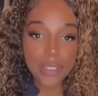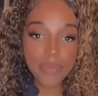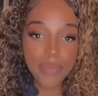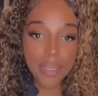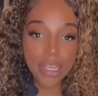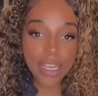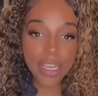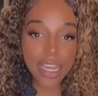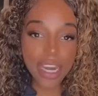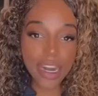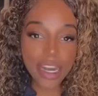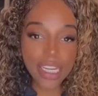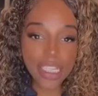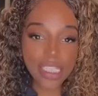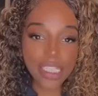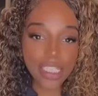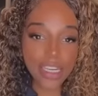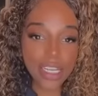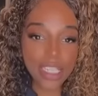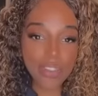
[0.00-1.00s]
Sweet
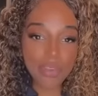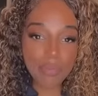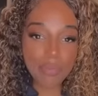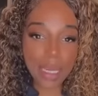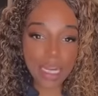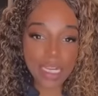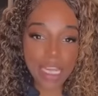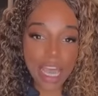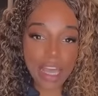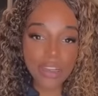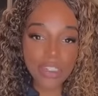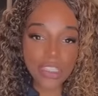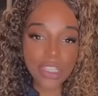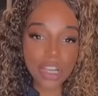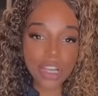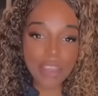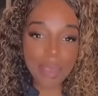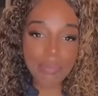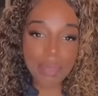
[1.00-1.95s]
curry sauce from McDonald's, y'all.